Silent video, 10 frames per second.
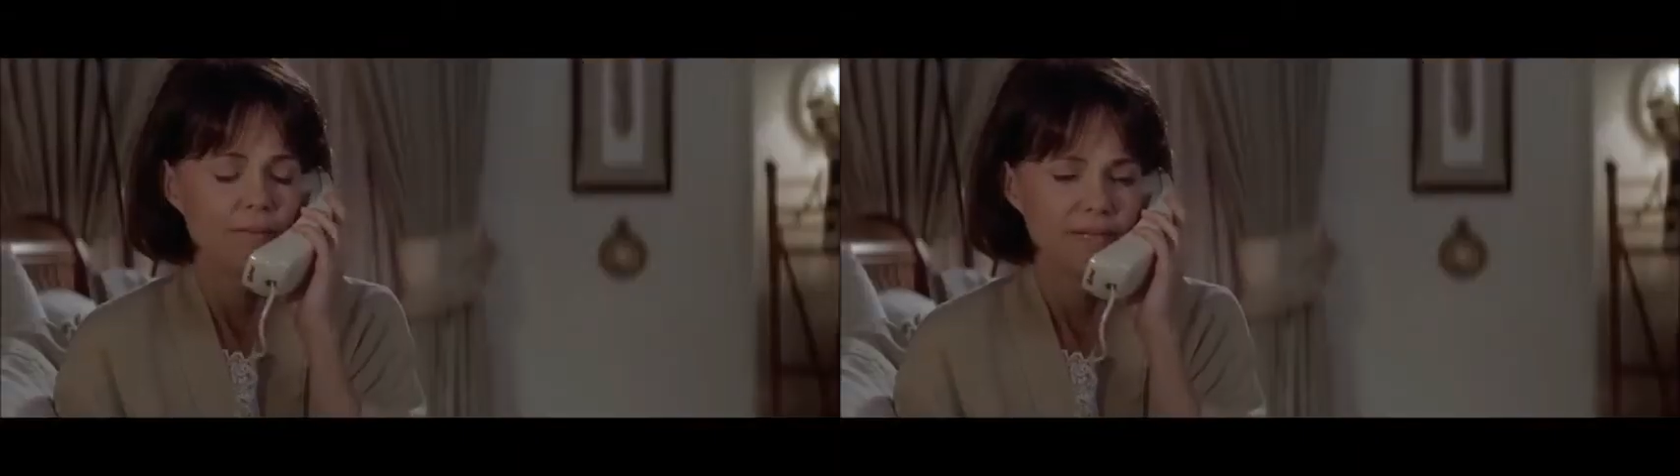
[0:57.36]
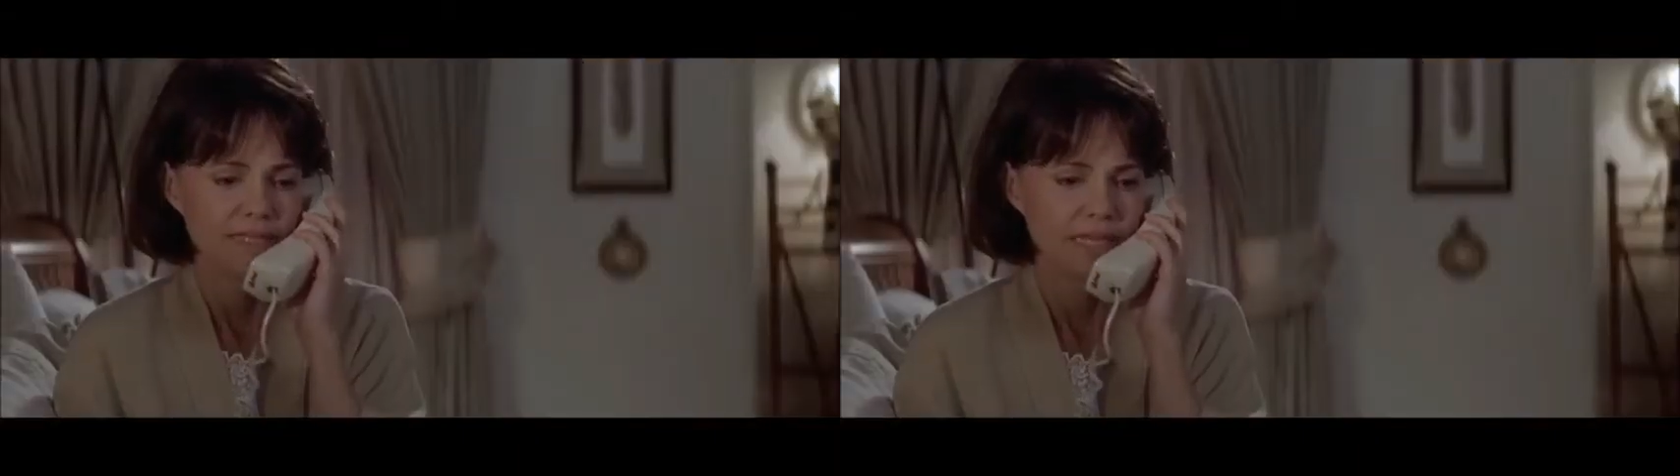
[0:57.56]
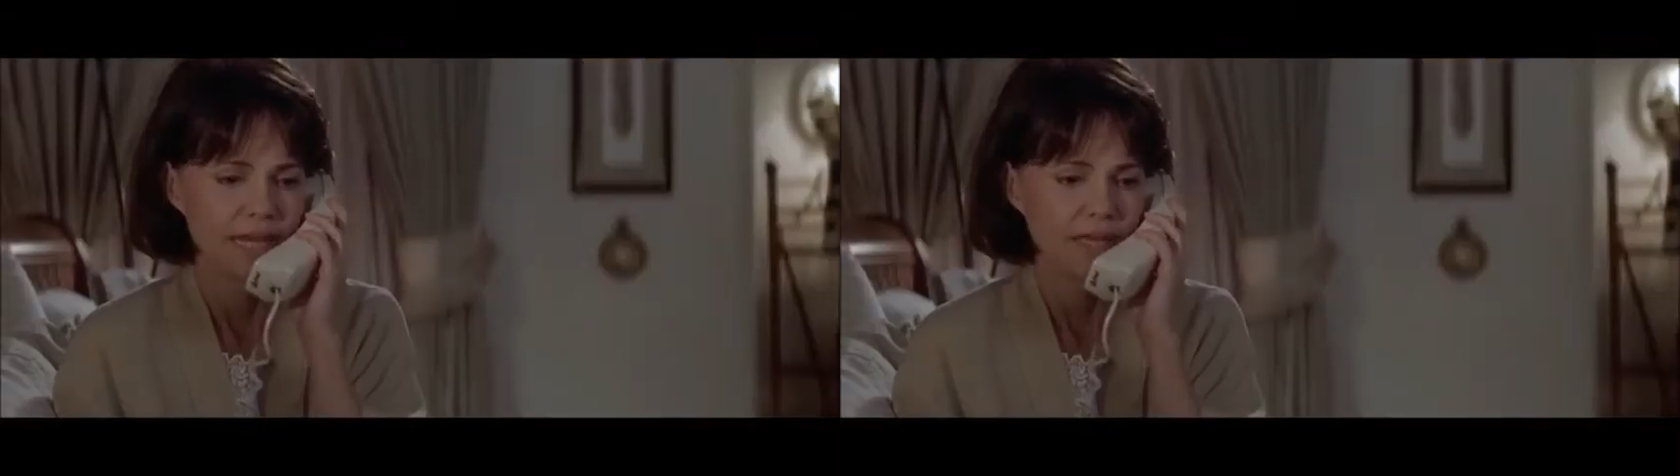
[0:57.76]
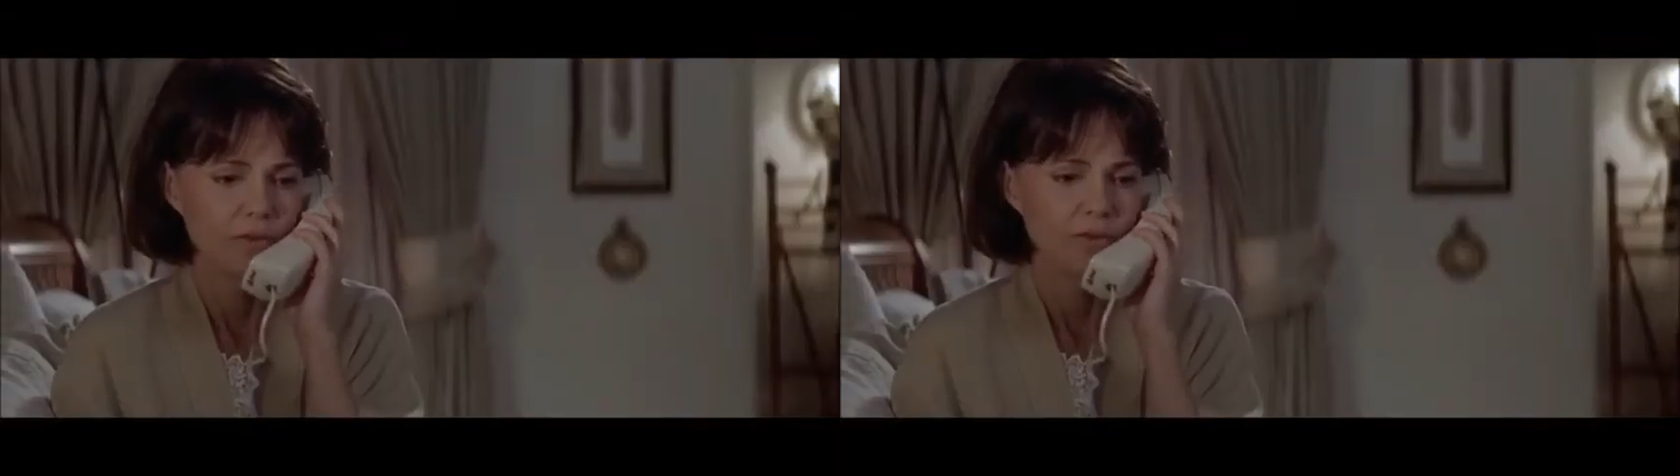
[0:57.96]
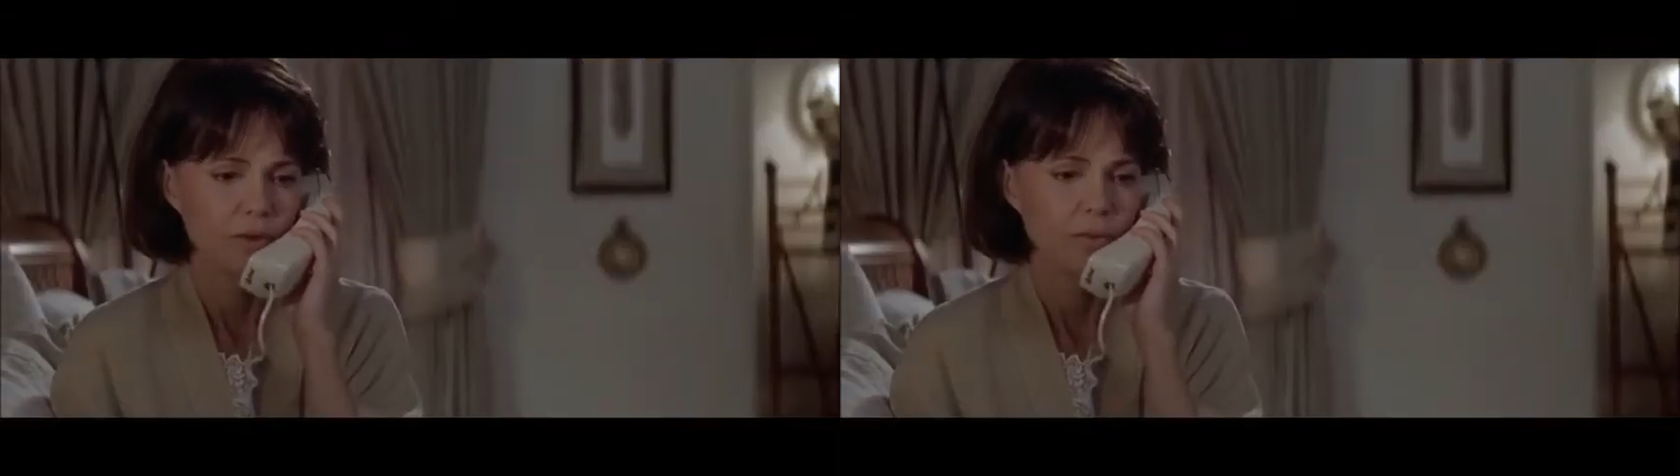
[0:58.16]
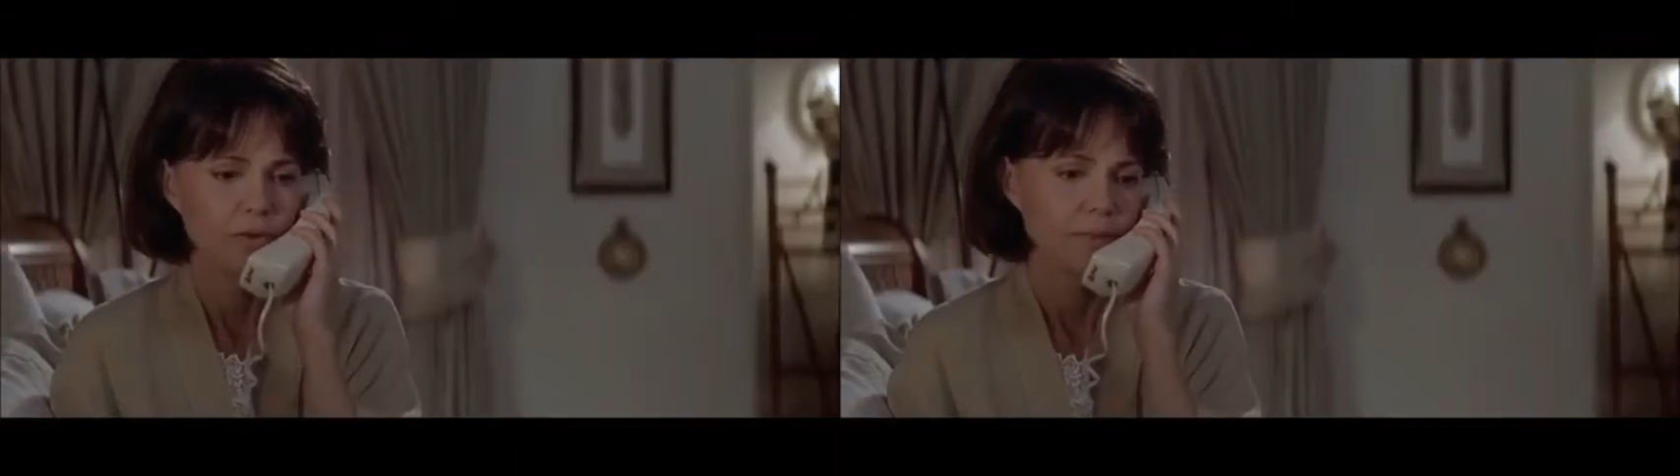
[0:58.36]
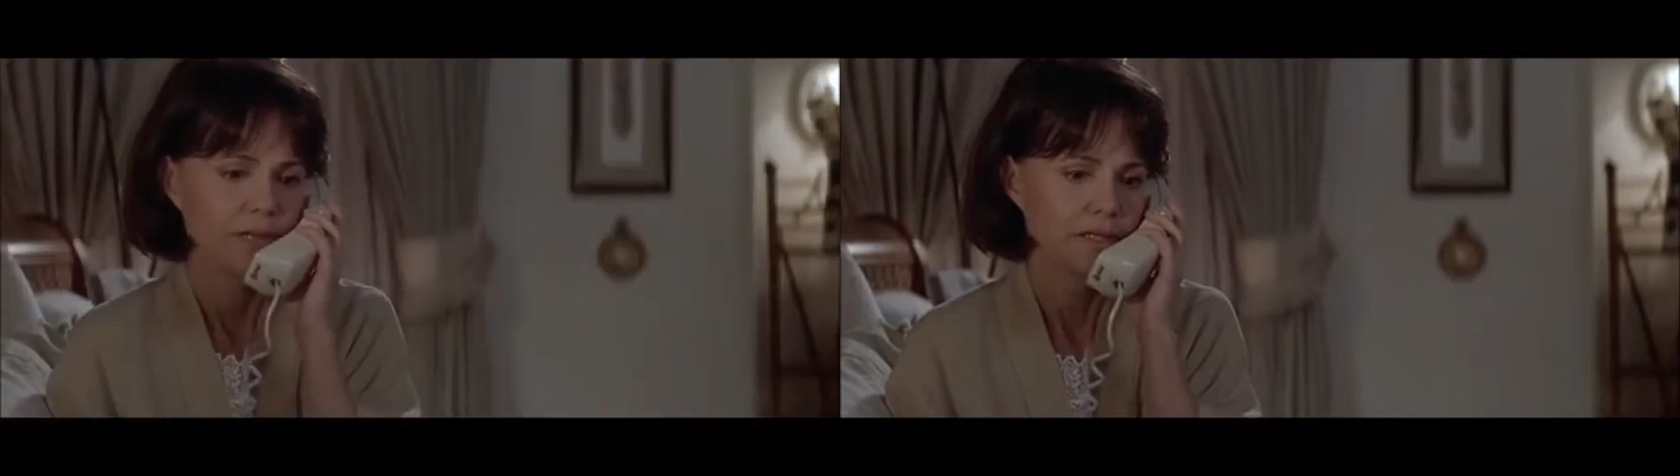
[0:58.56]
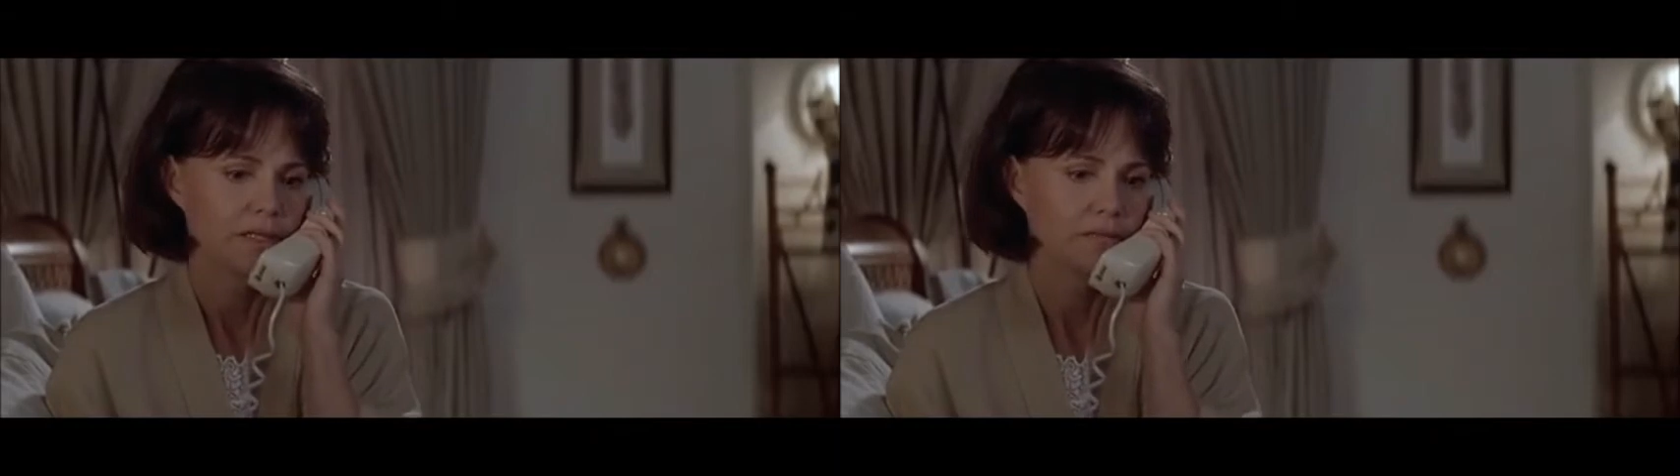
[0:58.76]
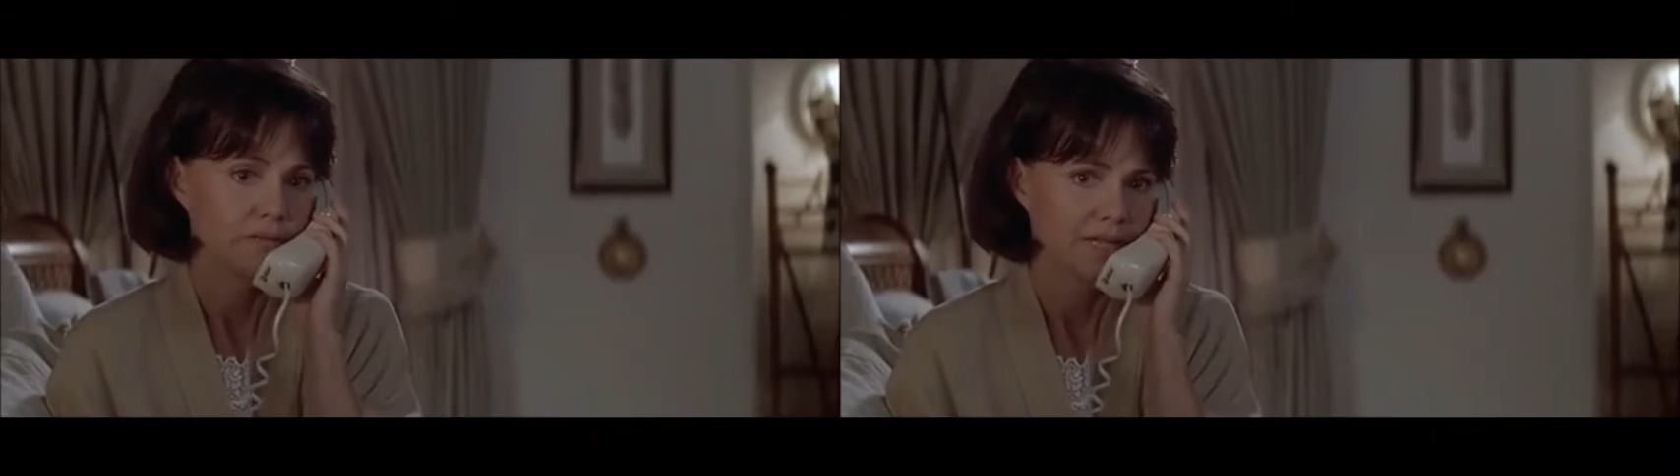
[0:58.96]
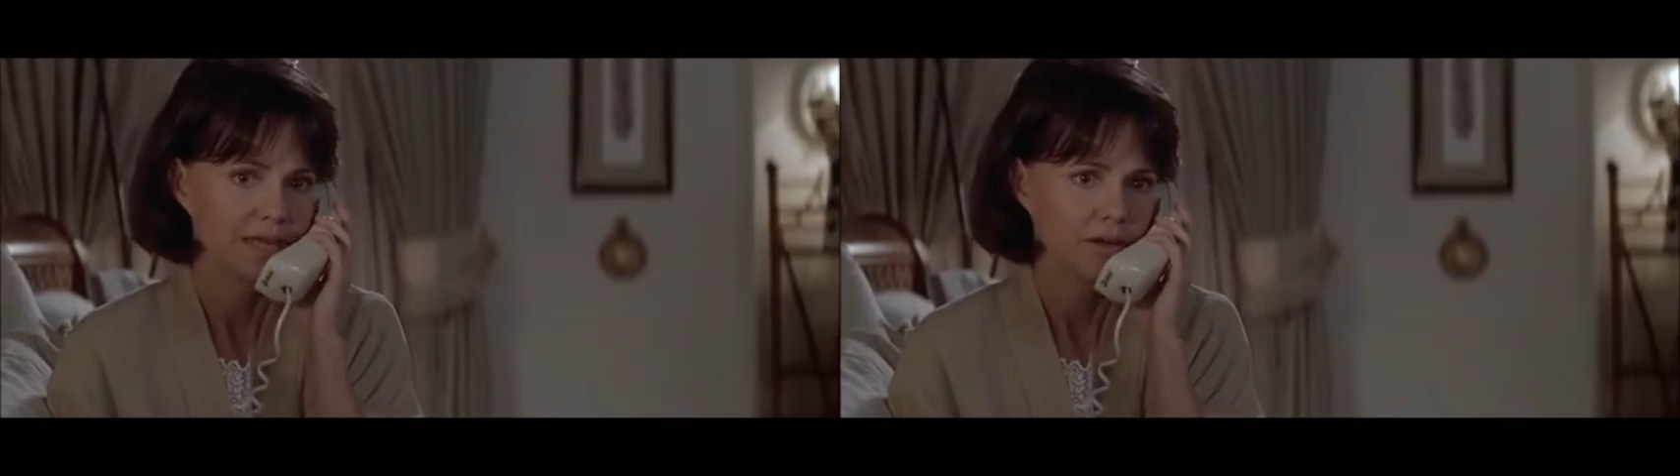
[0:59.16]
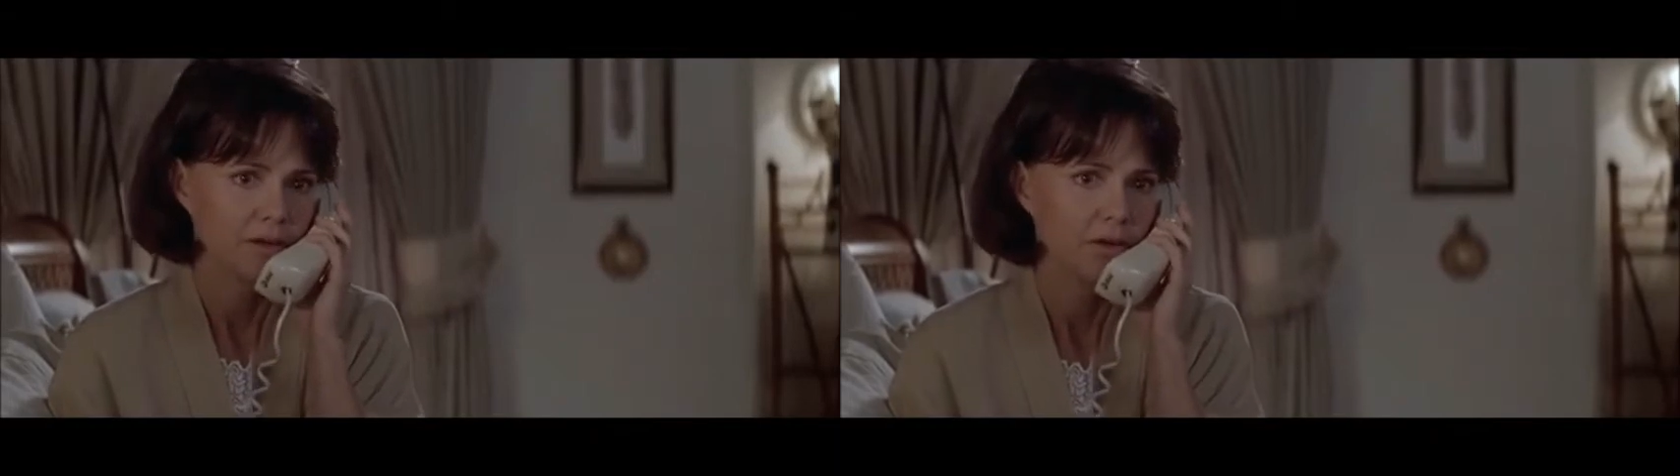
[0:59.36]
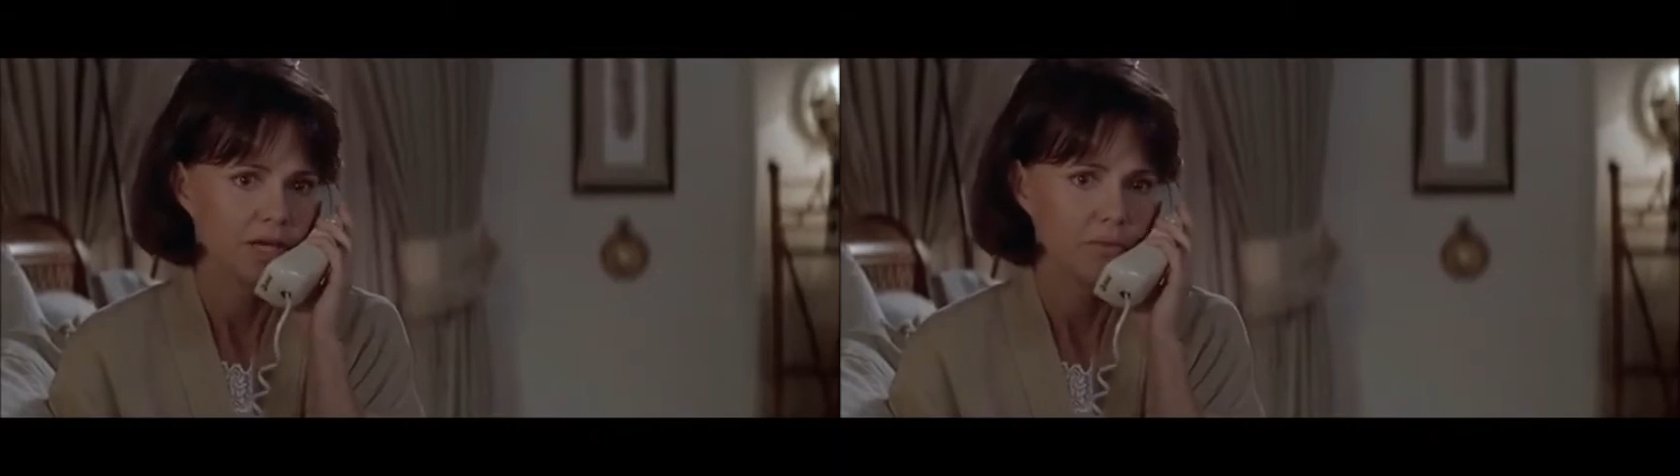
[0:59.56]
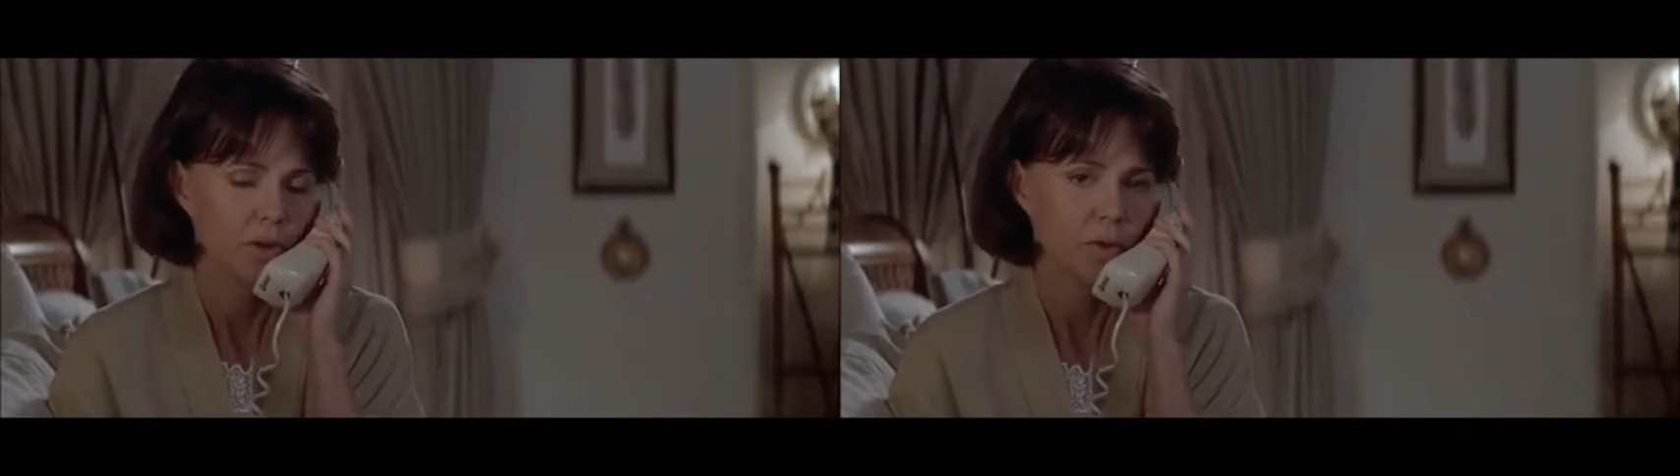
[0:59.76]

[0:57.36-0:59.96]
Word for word: I must tell you, there would be a little light cooking